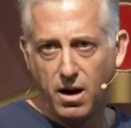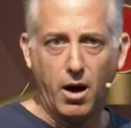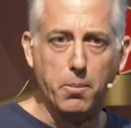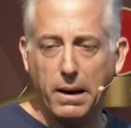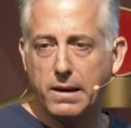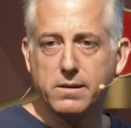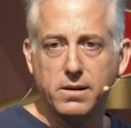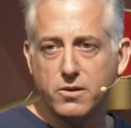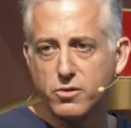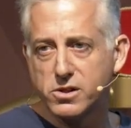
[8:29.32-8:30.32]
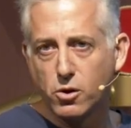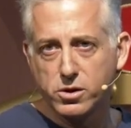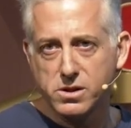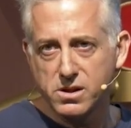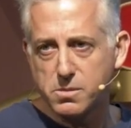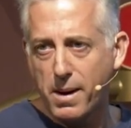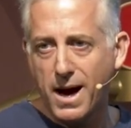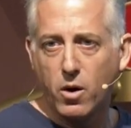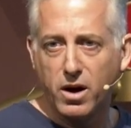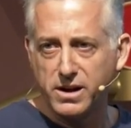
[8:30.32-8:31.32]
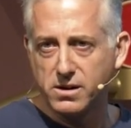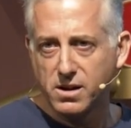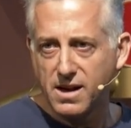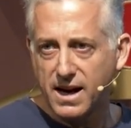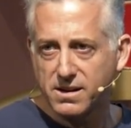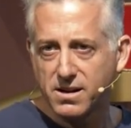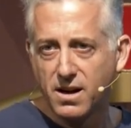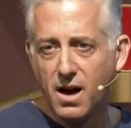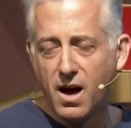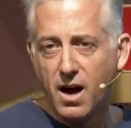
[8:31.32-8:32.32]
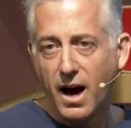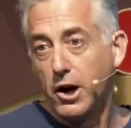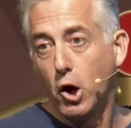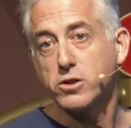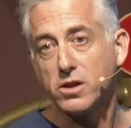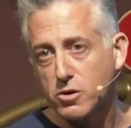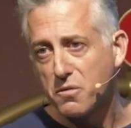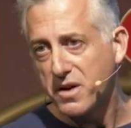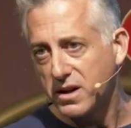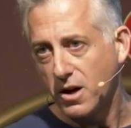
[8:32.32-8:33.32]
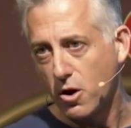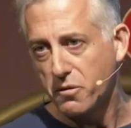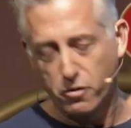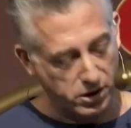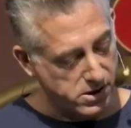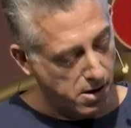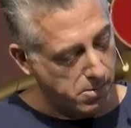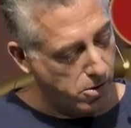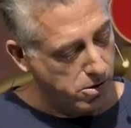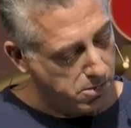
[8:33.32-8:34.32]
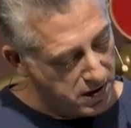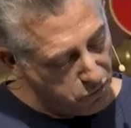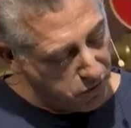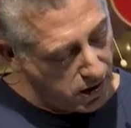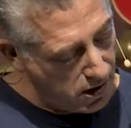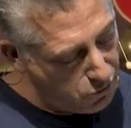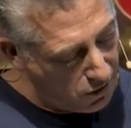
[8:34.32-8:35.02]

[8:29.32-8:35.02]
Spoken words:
ability, resources, power into that, and not into video, for example. But if we